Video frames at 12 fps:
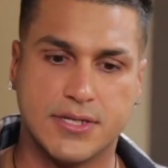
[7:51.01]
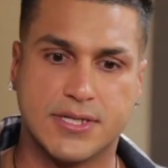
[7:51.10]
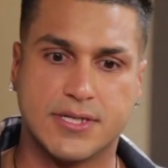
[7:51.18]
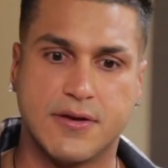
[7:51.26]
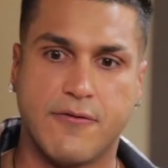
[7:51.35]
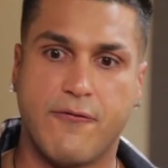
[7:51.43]

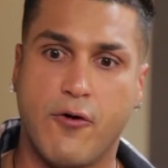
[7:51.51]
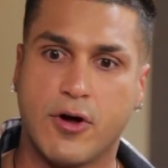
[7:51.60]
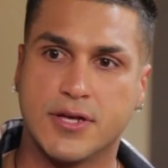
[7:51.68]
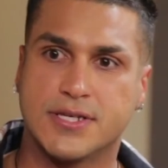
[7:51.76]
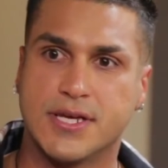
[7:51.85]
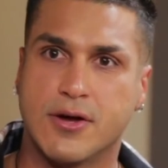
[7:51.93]
was
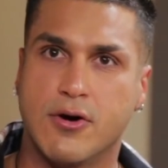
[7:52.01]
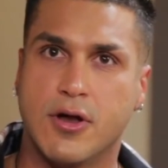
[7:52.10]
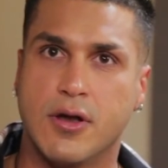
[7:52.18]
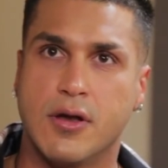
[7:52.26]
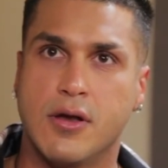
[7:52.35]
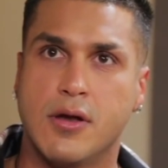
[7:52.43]
focusing
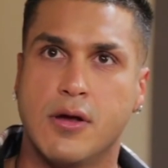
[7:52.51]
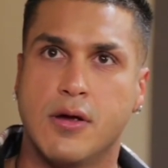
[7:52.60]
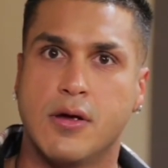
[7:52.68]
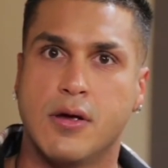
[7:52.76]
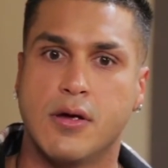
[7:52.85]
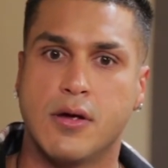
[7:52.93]
on
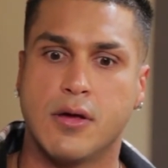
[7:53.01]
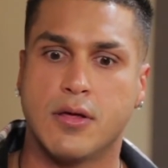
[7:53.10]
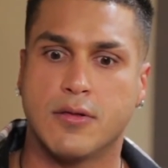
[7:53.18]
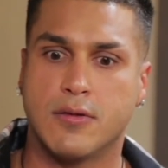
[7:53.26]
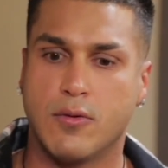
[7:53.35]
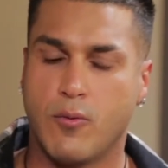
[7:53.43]

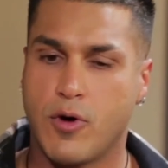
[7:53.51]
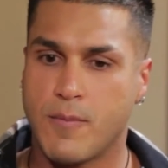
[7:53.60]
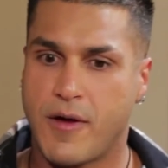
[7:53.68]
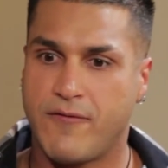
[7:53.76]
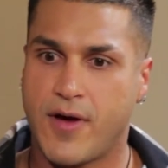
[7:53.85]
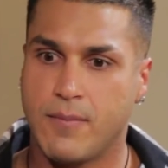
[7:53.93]

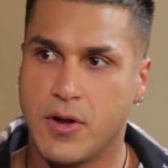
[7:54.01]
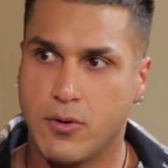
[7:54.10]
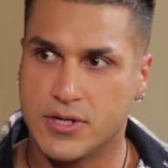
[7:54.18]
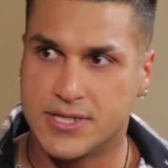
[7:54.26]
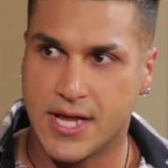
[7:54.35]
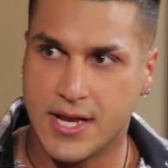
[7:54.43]
what my
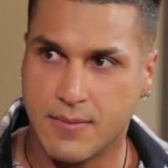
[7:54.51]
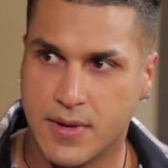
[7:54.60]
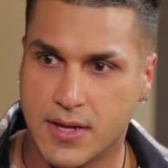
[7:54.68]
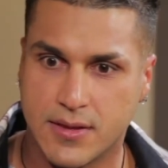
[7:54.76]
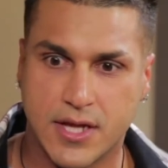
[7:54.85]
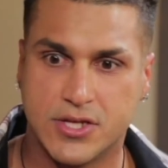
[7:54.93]
family was
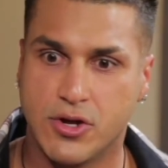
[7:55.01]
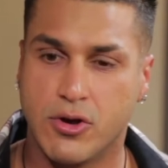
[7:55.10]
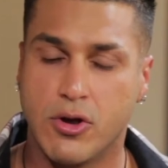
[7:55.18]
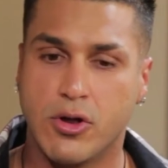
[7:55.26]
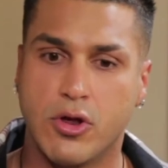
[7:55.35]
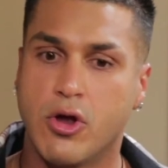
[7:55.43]
telling me, that
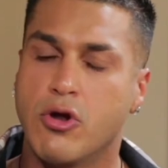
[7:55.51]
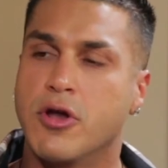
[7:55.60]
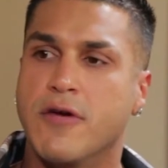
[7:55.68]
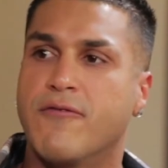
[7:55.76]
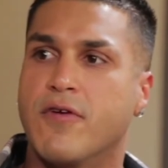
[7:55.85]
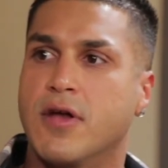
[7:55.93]
you're
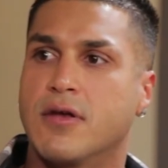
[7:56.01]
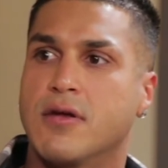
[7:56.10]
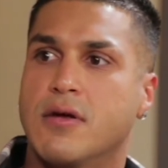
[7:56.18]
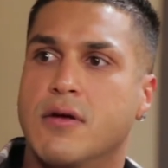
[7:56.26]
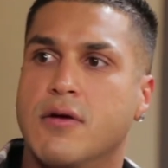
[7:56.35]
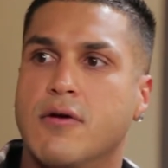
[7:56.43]
no
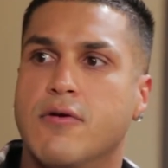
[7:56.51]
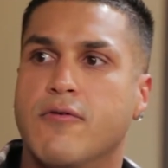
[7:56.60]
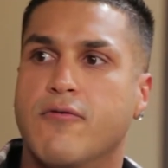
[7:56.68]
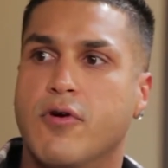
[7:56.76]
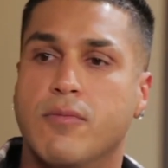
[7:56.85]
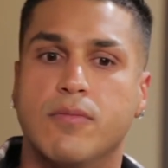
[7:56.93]
different
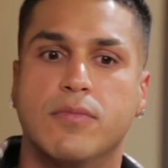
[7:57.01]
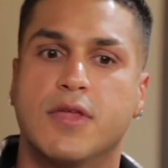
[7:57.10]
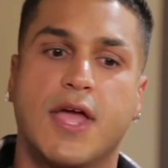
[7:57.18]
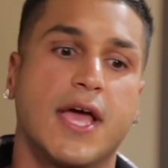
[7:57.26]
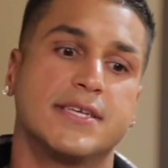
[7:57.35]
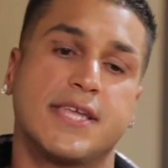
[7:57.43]
from
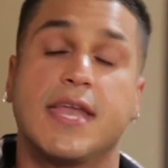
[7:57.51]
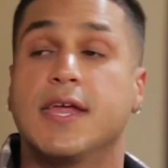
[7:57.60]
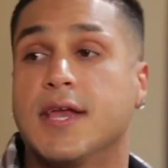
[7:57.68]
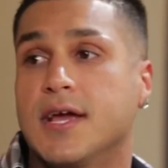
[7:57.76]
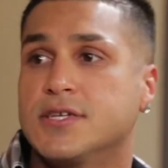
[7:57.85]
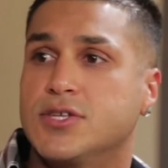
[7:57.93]
the guy
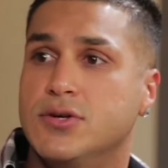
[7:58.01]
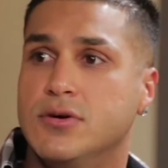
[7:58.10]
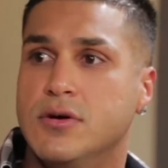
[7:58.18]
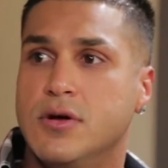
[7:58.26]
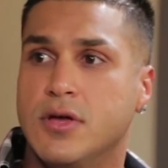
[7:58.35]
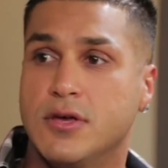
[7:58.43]
standing next to
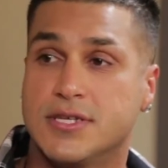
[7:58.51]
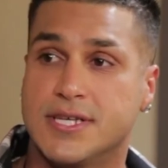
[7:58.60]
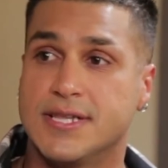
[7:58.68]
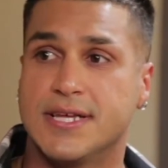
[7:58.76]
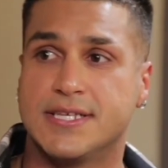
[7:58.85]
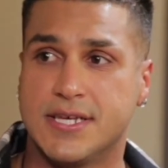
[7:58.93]
you. You're
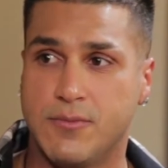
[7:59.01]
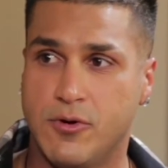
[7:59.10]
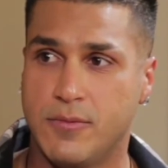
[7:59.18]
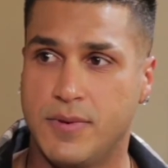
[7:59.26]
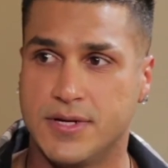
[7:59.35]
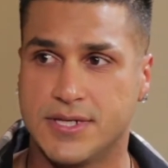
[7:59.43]
still that
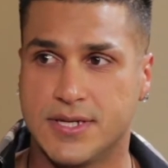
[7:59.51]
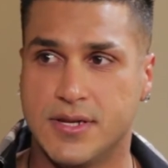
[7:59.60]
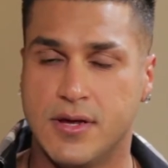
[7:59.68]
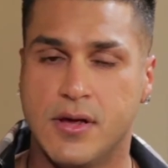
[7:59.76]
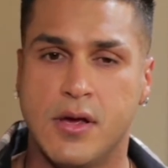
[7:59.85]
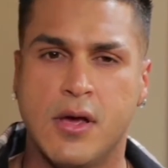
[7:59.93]
same old person.